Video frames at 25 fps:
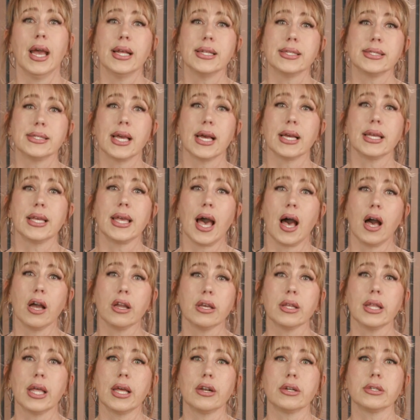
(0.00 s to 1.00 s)
Instead,
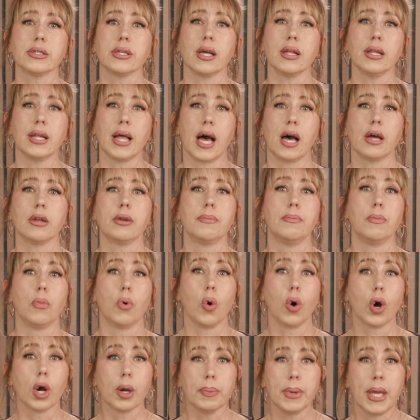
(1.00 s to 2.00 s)
calculators allowed
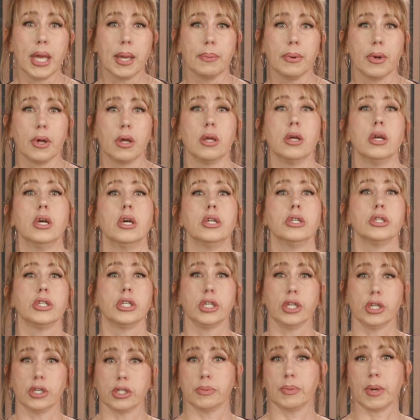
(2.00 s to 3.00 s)
more people
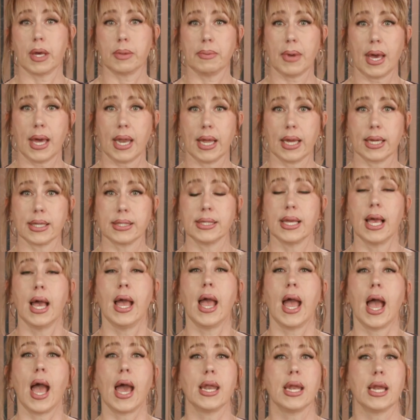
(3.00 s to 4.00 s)
to use mathematics
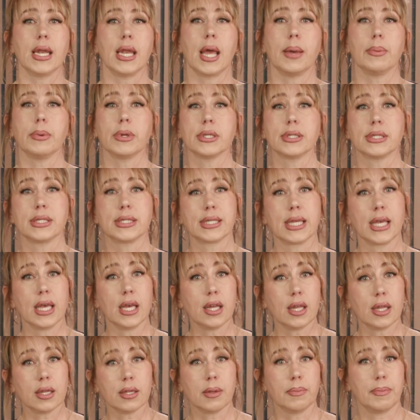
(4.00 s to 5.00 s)
and enabled
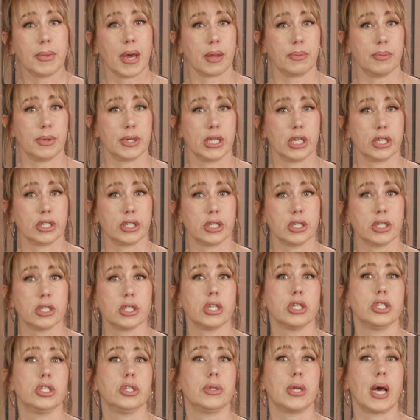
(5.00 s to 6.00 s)
skilled
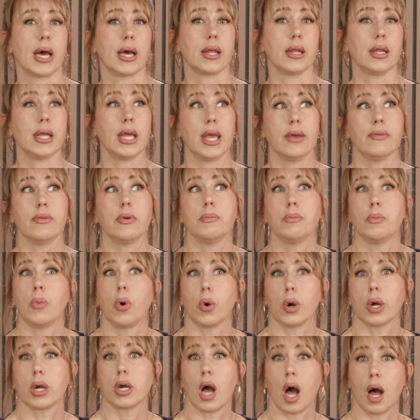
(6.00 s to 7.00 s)
mathematicians to tackle even
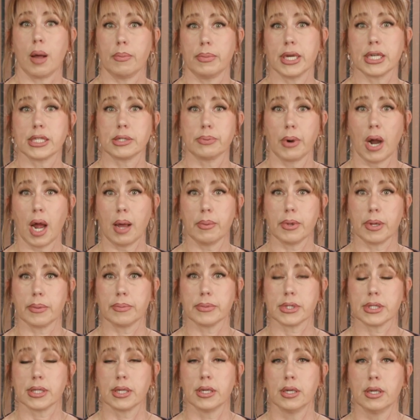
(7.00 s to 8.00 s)
more complex
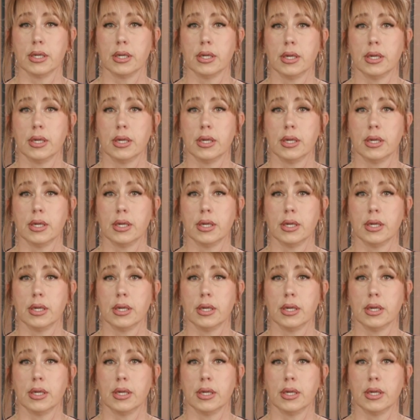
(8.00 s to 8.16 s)
problems.